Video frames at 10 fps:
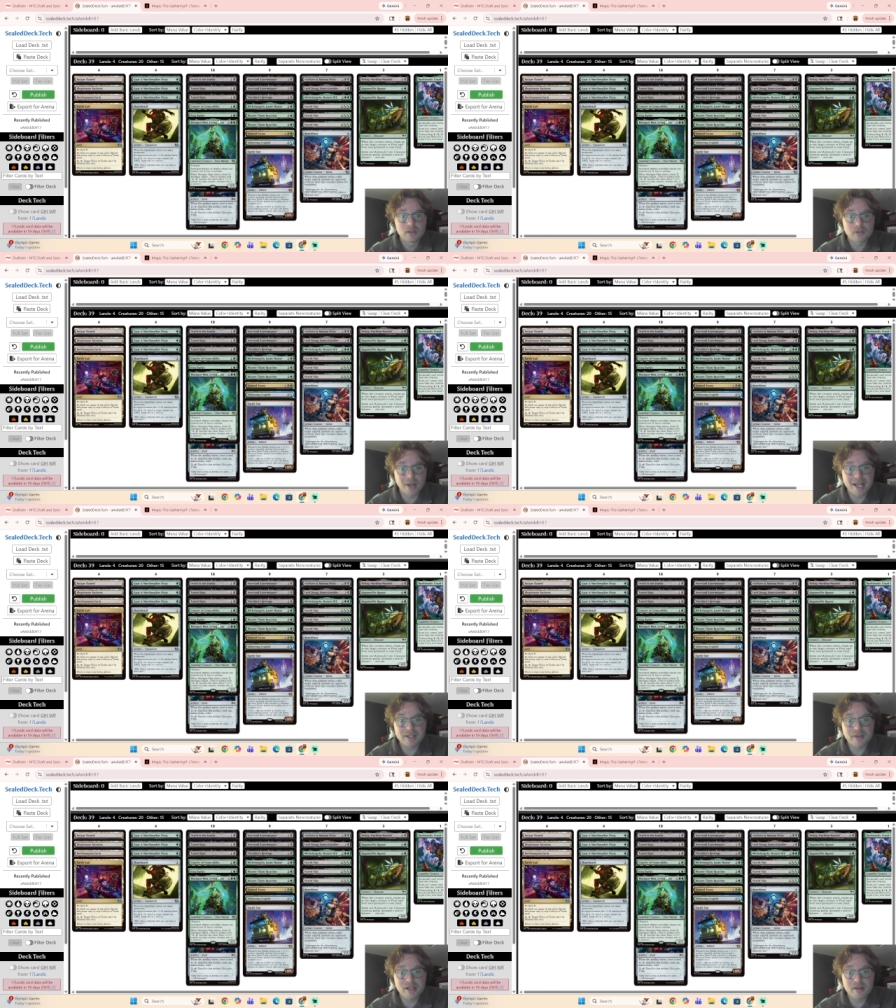So
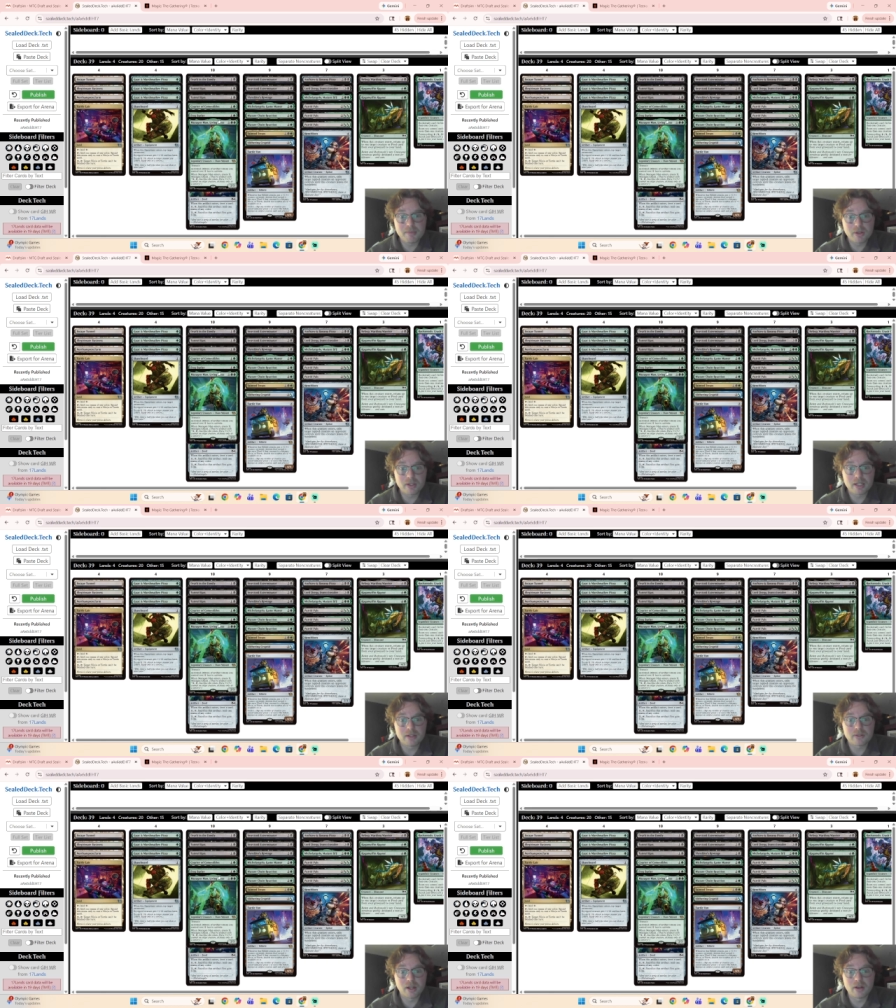activated
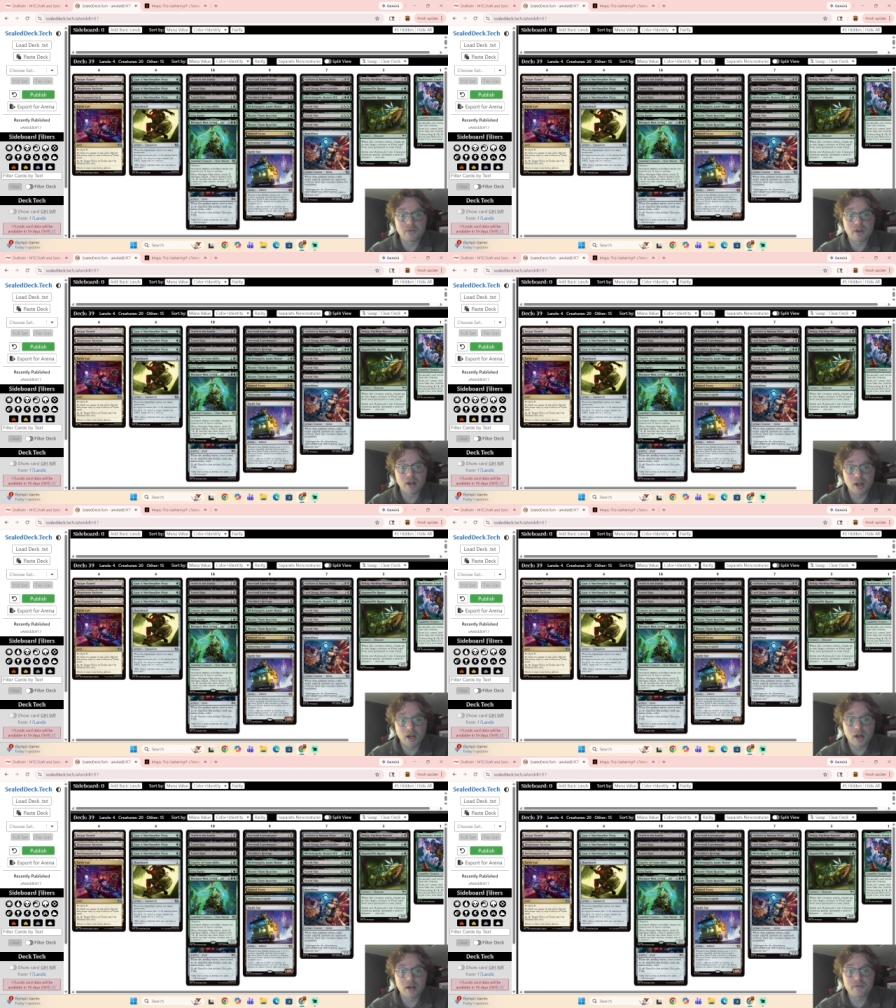abilities of
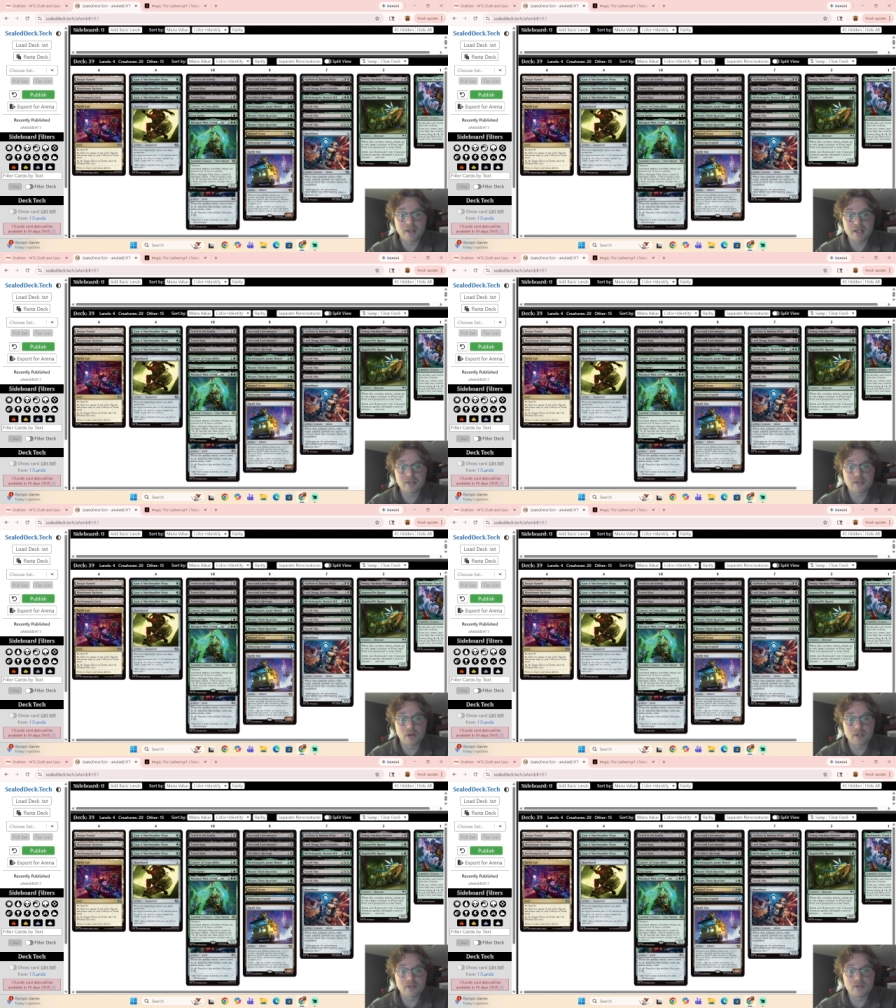artifact
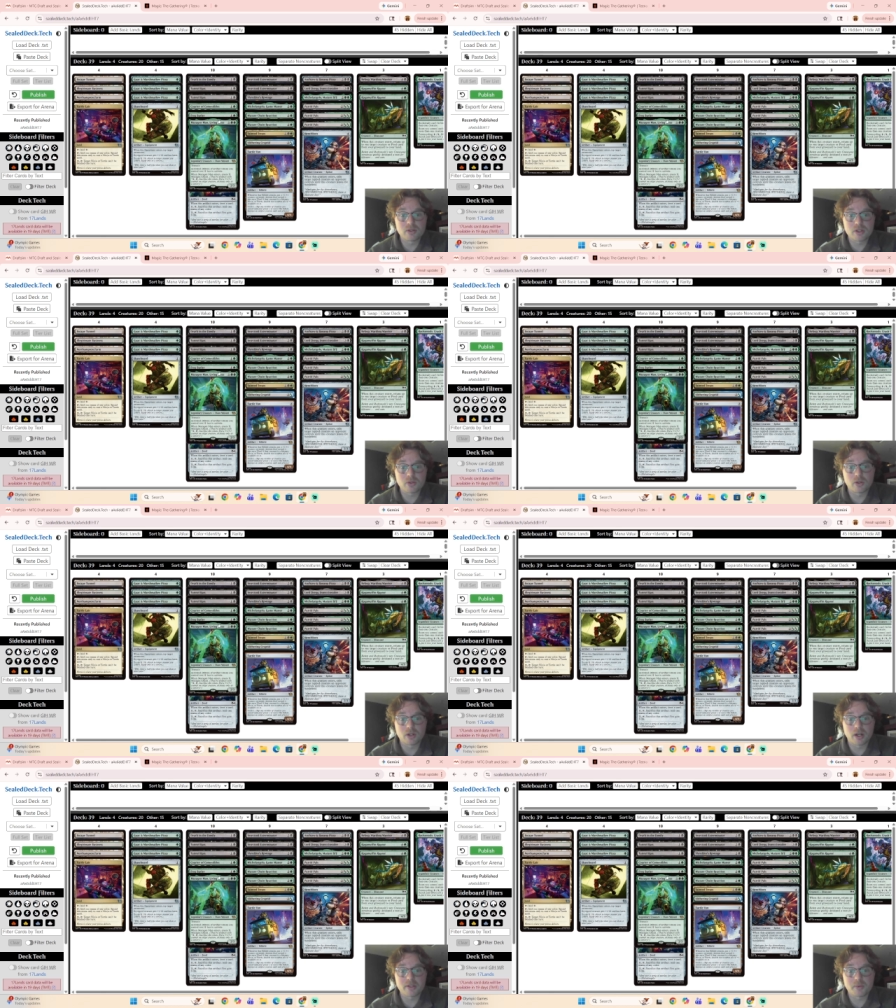tokens you control
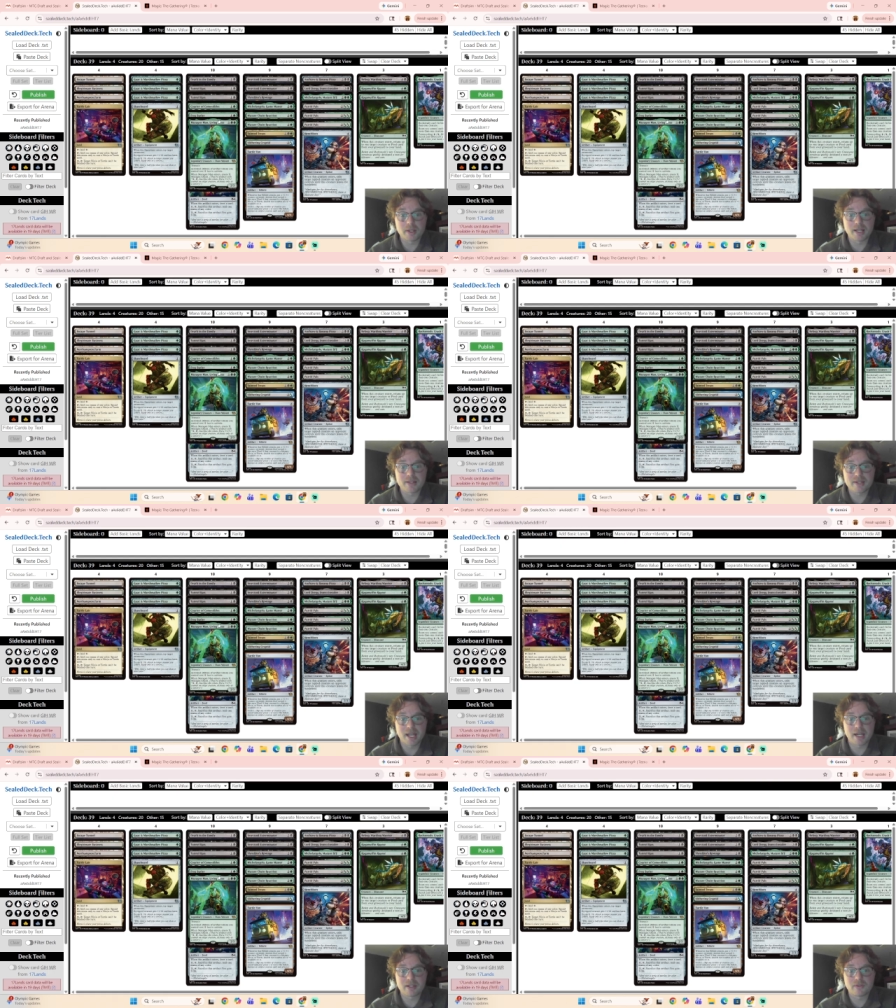cost 1 less to
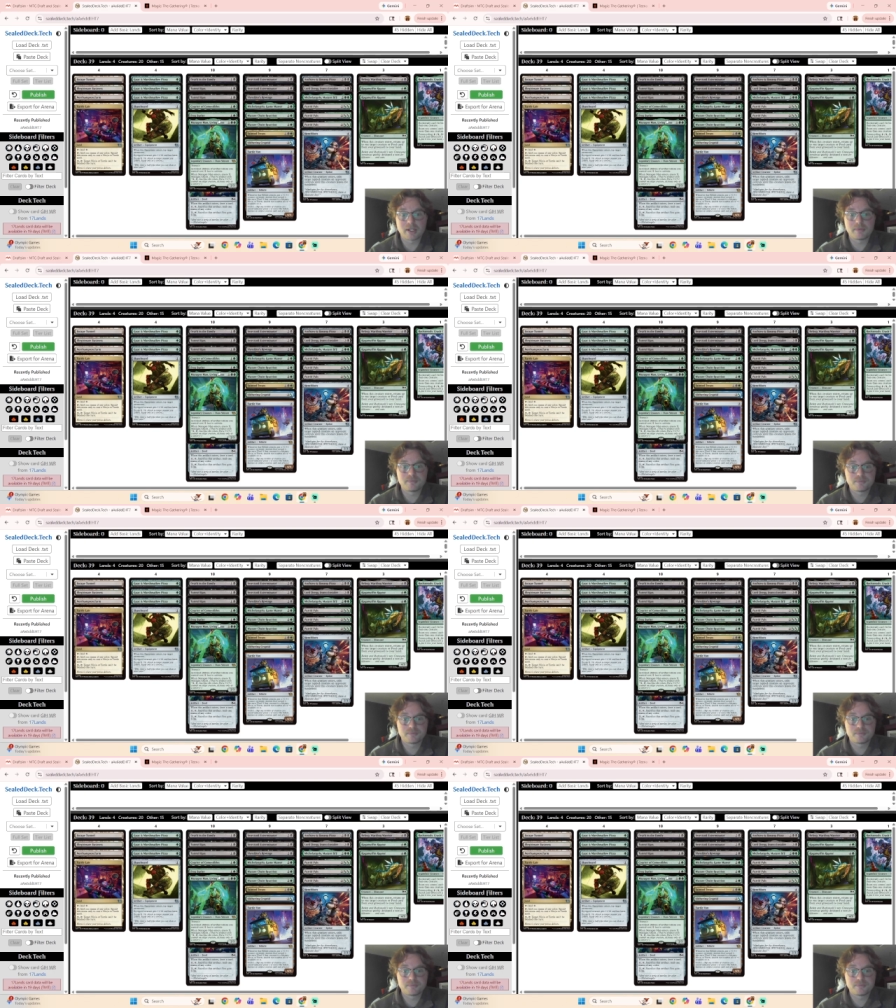activate.